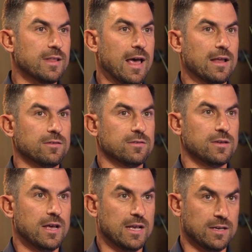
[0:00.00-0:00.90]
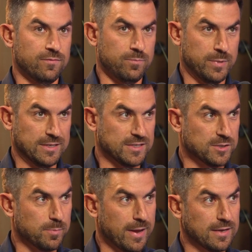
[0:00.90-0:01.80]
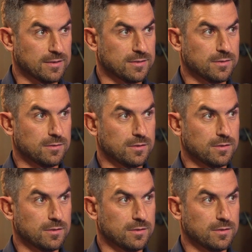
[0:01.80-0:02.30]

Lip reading: that have been spent